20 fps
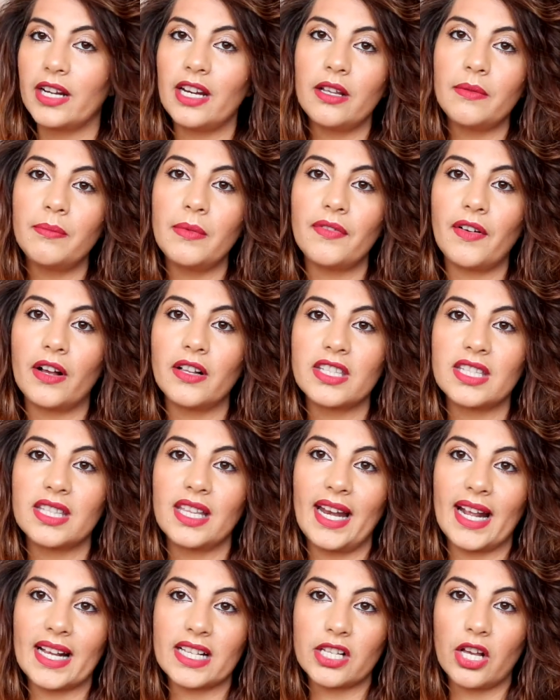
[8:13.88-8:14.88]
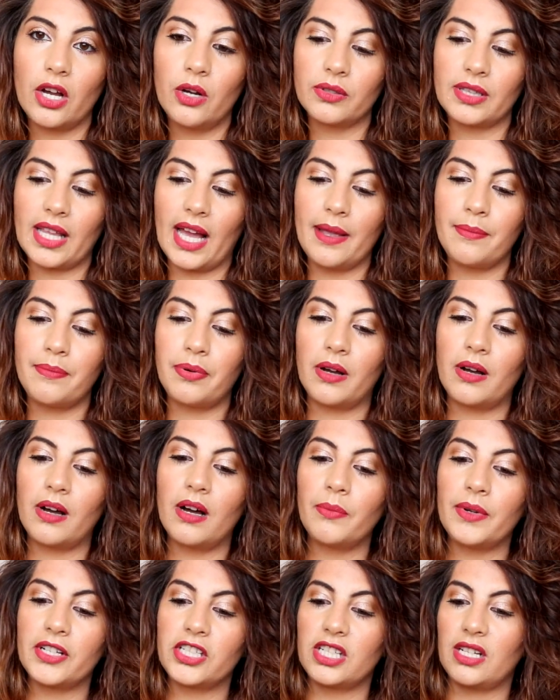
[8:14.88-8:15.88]
going to move on to the next coat that I
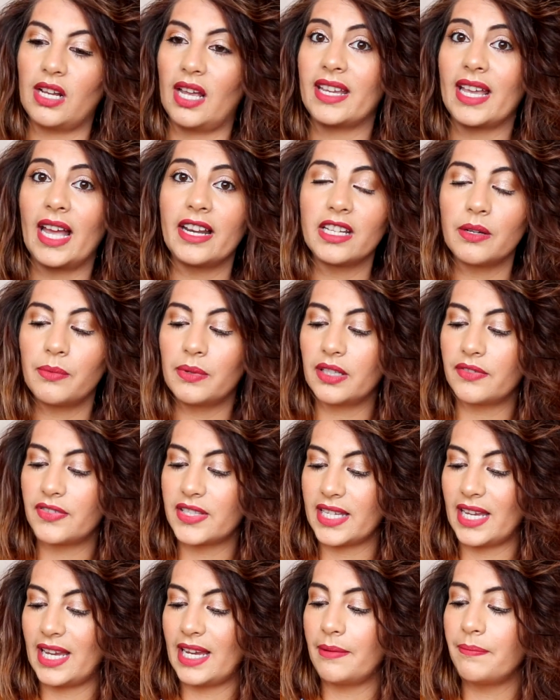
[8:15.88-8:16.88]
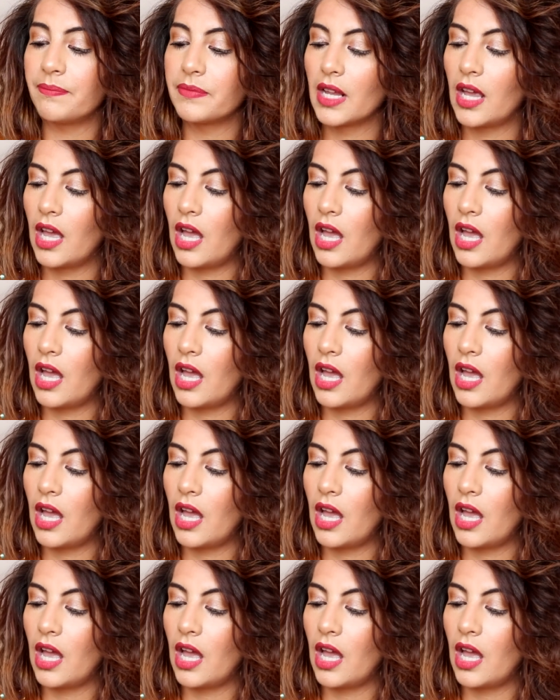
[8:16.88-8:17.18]
bought, which again you will have seen.